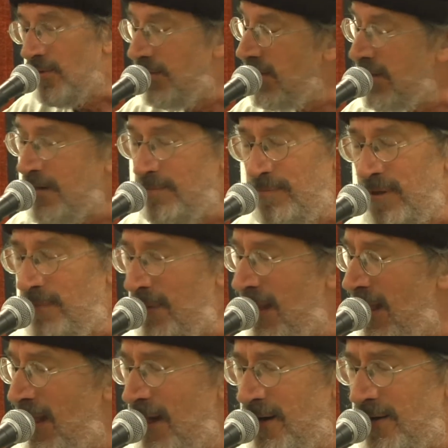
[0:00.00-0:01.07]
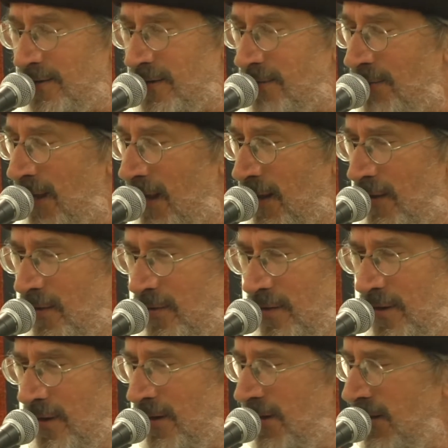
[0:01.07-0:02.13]
we could be better somehow.
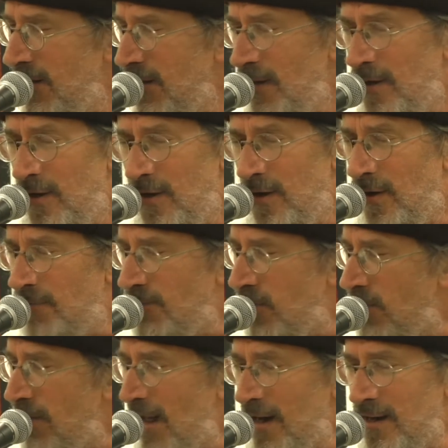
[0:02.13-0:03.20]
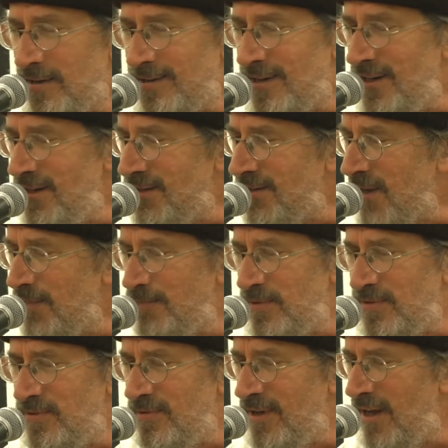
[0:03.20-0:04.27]
Morality's
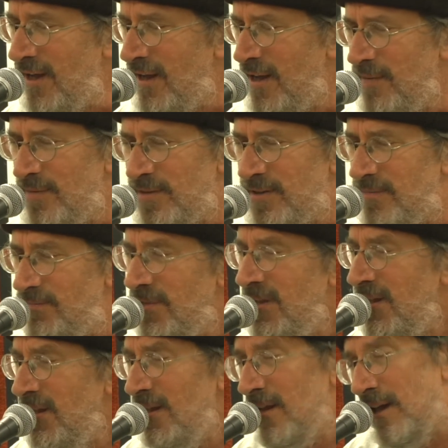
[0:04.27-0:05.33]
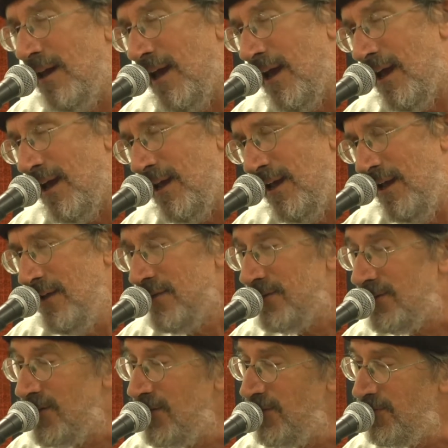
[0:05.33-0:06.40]
compass, you gave it to me, and I
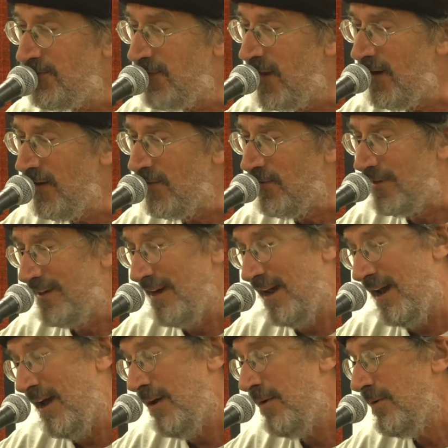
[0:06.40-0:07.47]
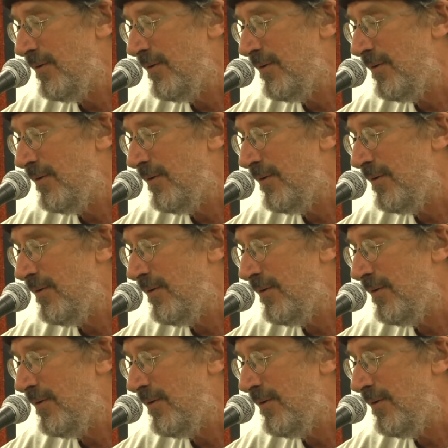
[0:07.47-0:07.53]
still follow it now.